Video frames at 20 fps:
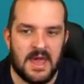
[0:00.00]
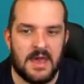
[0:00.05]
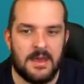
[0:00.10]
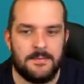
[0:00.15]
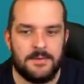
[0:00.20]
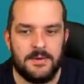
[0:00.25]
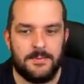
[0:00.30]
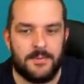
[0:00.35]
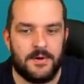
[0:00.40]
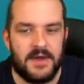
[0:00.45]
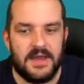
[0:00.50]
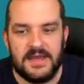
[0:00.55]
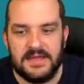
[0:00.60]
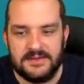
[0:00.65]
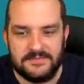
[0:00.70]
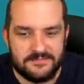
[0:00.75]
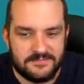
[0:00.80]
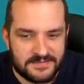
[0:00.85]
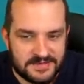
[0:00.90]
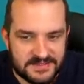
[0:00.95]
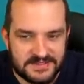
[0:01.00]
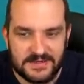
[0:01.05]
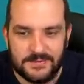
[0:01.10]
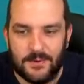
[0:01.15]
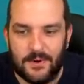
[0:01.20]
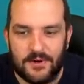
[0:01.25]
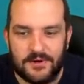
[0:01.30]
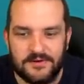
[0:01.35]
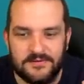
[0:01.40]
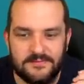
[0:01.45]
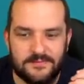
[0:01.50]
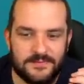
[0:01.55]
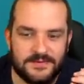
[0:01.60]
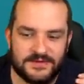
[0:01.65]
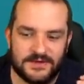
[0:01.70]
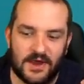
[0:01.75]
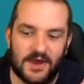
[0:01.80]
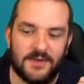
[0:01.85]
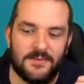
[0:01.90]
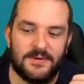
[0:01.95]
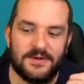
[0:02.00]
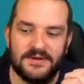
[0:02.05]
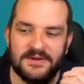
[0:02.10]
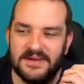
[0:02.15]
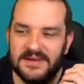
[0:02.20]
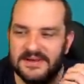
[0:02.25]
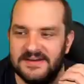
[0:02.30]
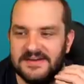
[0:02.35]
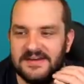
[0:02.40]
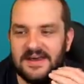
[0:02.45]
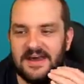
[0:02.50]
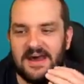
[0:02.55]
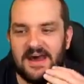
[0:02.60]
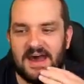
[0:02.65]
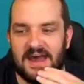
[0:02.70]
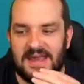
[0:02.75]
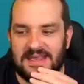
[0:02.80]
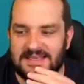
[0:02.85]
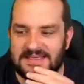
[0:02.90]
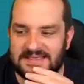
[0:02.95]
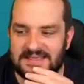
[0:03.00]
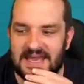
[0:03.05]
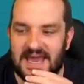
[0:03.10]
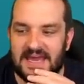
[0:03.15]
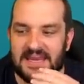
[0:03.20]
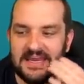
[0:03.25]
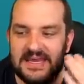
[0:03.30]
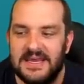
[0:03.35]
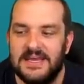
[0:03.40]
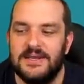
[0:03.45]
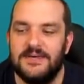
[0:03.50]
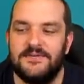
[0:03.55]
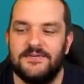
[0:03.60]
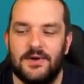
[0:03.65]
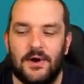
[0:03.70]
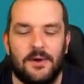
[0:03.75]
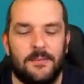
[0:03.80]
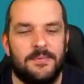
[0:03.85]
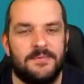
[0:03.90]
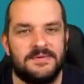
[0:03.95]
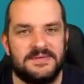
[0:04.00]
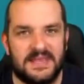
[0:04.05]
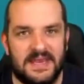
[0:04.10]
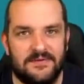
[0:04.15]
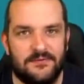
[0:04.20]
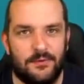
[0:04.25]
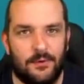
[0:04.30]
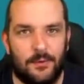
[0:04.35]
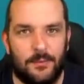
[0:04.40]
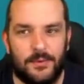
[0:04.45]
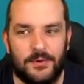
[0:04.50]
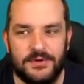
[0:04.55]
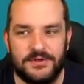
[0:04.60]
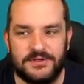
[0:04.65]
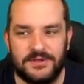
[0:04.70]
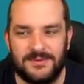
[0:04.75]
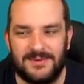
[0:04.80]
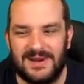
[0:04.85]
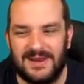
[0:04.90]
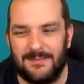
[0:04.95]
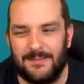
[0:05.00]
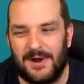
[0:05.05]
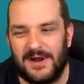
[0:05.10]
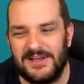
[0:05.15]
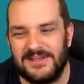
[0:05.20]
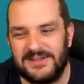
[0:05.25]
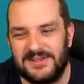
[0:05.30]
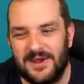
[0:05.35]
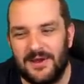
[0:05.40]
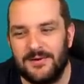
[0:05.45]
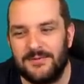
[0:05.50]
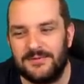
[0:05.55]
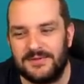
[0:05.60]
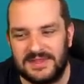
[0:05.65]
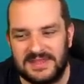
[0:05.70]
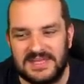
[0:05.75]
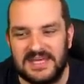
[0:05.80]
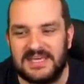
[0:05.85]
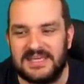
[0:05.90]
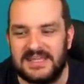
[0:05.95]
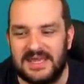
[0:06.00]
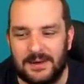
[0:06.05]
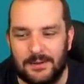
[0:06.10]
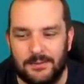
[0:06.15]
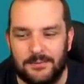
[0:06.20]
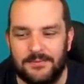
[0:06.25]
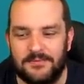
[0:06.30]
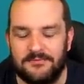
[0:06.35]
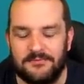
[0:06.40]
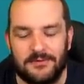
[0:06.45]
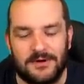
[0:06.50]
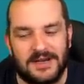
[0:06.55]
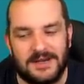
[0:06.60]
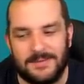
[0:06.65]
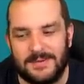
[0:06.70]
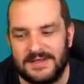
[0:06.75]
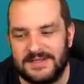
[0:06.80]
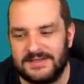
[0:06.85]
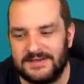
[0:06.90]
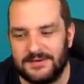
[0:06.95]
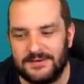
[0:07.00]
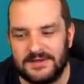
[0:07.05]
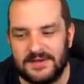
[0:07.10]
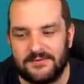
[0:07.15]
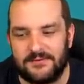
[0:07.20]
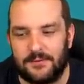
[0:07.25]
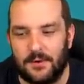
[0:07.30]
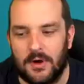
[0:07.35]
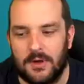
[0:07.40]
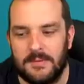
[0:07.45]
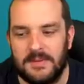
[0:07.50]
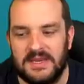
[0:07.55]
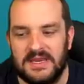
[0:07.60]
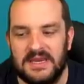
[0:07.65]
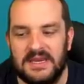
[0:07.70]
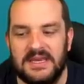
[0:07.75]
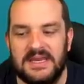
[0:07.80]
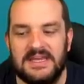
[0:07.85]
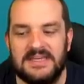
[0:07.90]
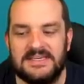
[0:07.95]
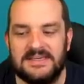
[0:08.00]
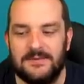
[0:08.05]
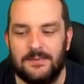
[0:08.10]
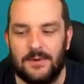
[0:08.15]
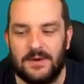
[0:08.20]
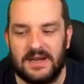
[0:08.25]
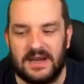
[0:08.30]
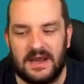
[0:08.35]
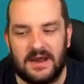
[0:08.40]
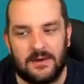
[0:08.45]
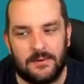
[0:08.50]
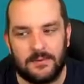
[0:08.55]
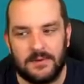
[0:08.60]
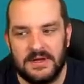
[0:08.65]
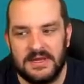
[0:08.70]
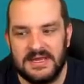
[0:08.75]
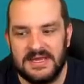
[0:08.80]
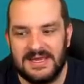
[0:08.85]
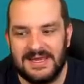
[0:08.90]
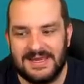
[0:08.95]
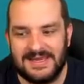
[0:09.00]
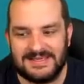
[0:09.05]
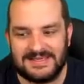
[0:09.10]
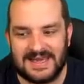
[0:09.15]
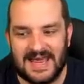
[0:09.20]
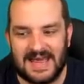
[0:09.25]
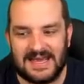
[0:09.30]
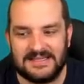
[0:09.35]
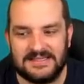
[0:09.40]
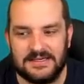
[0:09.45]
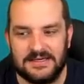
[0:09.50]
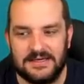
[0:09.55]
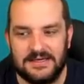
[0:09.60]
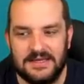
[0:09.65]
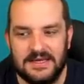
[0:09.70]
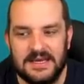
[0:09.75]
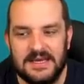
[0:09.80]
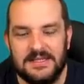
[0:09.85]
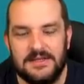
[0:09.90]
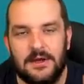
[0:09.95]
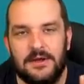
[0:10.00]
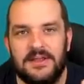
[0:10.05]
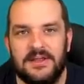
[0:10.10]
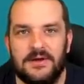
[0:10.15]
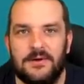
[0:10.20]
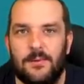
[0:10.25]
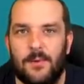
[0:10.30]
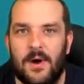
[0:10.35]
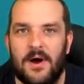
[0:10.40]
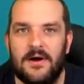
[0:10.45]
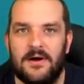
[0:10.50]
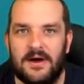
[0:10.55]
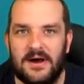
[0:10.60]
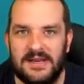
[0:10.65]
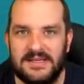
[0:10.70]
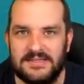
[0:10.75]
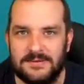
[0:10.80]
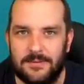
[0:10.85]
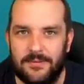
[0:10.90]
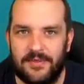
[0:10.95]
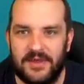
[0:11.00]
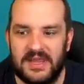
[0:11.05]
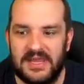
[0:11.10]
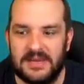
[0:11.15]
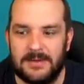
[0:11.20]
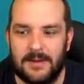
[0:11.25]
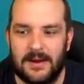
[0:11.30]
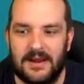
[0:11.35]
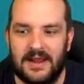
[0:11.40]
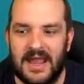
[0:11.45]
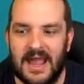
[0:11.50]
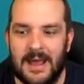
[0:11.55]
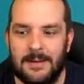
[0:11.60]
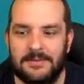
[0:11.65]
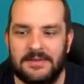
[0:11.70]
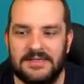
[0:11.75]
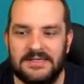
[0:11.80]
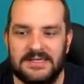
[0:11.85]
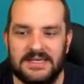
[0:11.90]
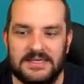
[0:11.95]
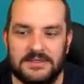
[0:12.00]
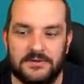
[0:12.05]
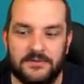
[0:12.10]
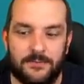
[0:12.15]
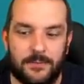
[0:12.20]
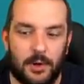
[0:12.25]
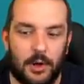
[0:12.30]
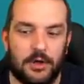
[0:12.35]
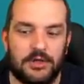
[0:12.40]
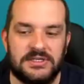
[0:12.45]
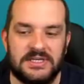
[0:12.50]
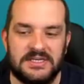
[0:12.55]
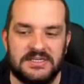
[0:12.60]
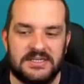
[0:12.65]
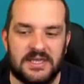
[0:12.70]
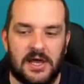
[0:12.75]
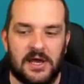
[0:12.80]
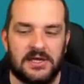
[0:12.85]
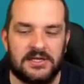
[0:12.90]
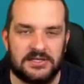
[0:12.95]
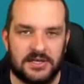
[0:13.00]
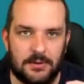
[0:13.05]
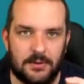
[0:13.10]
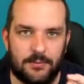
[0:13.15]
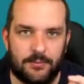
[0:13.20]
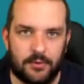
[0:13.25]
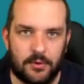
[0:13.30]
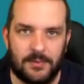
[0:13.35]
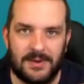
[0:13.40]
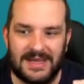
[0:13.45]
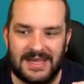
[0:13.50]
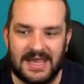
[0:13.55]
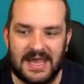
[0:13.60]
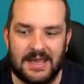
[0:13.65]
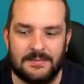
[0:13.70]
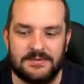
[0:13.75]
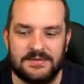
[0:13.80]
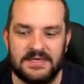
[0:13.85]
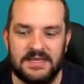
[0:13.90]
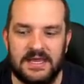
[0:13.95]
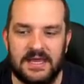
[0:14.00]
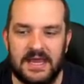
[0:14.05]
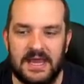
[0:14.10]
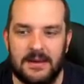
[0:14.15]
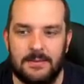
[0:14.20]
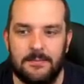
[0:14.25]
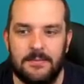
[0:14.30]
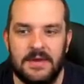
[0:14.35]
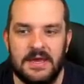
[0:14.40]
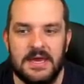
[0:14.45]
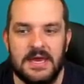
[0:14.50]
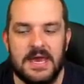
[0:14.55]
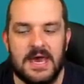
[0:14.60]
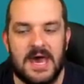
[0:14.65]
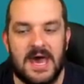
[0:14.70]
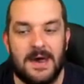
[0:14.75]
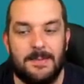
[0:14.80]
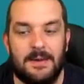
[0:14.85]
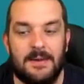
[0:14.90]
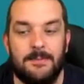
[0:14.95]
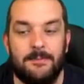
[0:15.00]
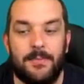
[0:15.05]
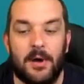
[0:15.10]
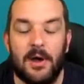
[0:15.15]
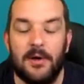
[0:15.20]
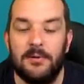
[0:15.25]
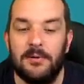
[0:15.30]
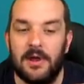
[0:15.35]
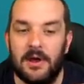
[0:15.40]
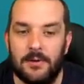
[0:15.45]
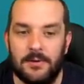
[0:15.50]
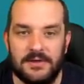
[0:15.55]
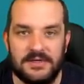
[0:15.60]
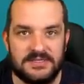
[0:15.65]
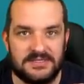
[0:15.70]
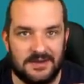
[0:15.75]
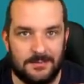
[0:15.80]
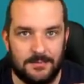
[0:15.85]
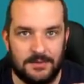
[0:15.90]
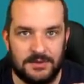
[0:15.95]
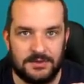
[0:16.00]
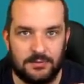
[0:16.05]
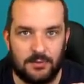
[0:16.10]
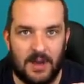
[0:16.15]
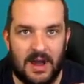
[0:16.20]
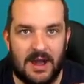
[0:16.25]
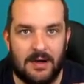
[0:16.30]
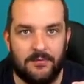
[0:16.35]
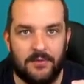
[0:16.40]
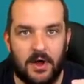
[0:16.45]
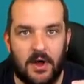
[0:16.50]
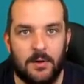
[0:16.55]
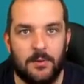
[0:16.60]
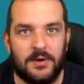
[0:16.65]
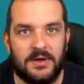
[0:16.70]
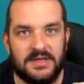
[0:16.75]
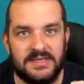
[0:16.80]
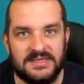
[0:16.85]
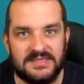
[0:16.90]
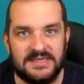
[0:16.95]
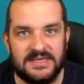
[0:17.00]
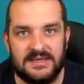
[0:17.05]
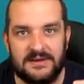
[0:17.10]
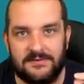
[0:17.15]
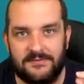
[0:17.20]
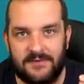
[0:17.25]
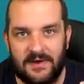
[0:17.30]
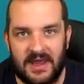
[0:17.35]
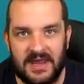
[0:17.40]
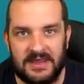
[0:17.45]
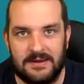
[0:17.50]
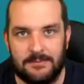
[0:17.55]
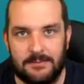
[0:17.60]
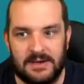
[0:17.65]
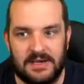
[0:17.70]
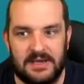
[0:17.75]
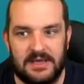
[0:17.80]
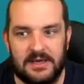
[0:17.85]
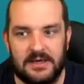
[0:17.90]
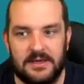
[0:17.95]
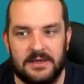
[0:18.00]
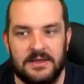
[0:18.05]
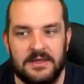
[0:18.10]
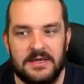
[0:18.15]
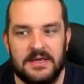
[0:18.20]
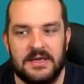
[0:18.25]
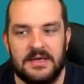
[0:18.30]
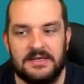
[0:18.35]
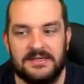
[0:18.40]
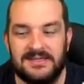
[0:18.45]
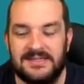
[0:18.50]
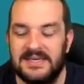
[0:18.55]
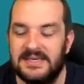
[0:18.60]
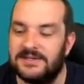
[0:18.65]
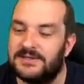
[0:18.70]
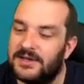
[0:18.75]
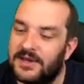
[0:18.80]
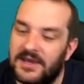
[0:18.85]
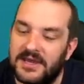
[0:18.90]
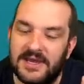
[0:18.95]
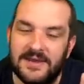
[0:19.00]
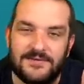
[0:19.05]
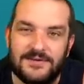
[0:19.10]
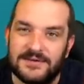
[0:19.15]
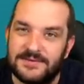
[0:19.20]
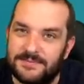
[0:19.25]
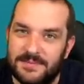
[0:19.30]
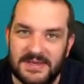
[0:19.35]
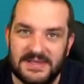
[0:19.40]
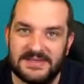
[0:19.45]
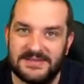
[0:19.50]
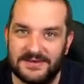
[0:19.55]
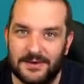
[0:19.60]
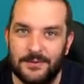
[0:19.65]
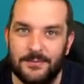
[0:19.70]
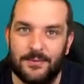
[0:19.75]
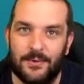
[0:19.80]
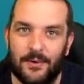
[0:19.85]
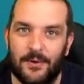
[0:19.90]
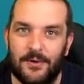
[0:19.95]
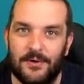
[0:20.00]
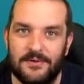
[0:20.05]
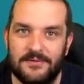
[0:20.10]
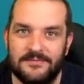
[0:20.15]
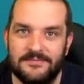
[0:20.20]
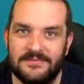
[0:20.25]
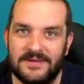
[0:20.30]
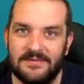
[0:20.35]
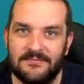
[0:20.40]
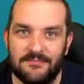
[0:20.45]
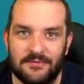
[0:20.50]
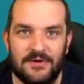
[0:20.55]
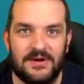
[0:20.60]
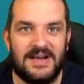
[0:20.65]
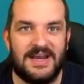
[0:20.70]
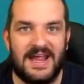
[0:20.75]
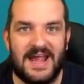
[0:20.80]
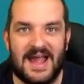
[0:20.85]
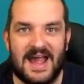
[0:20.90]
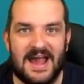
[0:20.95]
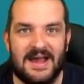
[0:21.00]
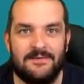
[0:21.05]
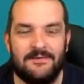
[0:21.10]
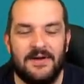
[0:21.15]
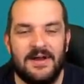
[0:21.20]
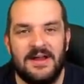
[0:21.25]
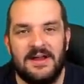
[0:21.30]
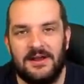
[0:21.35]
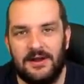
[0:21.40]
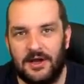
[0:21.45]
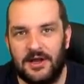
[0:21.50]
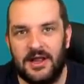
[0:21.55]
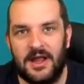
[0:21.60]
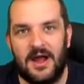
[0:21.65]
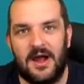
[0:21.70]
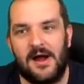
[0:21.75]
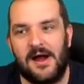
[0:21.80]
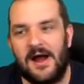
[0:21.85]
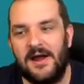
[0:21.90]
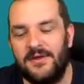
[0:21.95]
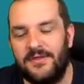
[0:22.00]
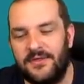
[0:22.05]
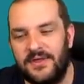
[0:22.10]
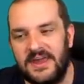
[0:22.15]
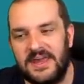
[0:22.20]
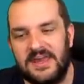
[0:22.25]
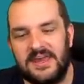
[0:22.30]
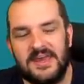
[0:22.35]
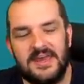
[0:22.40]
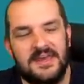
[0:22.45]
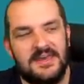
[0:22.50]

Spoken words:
you put in Simon instead. You've got to save 0.2 million, but I don't think that would really be too difficult. I mean, an easy one out is Hazard. The only thing on wildcard is I'm thinking about captaincy. So if Belotti starts, I would probably captain him. Mbolo is someone as well that I would consider for 8 million, because I think Turkey have just been so poor. They really have. Like, I think